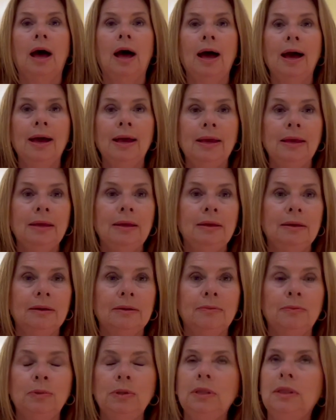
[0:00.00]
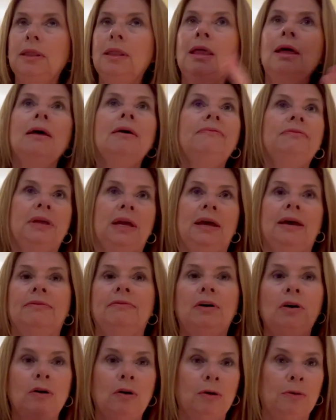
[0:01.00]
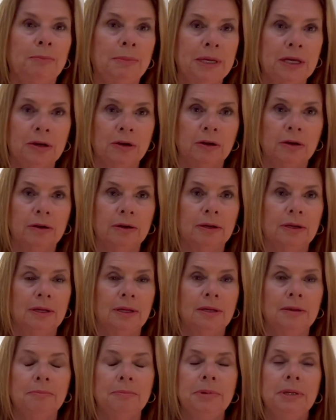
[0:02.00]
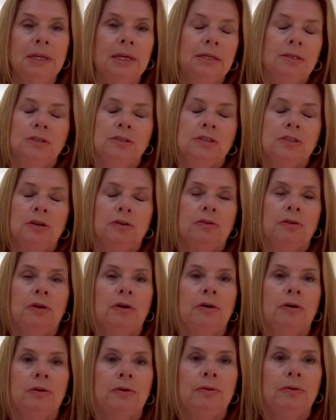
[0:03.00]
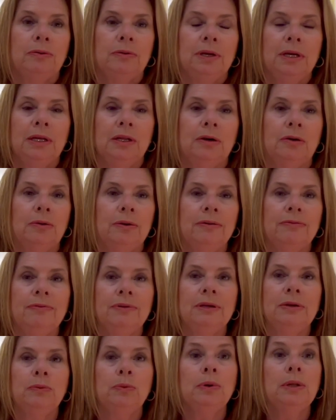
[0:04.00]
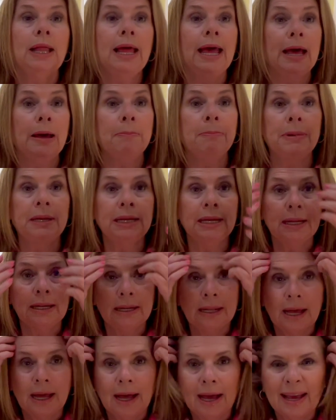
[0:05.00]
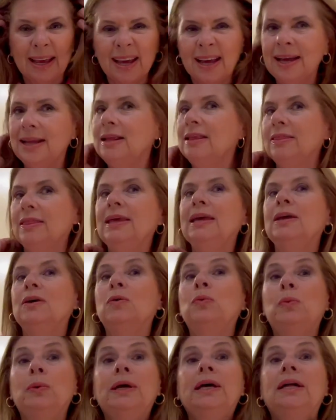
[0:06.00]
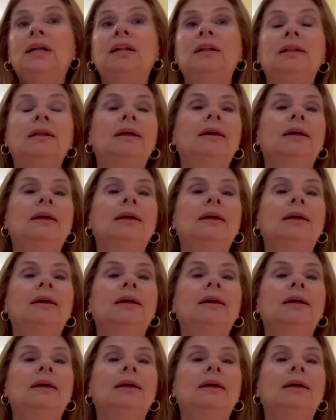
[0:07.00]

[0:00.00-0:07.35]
I would love to have a home here, but I just don't know, you know, if it will happen. And I kind of think it will.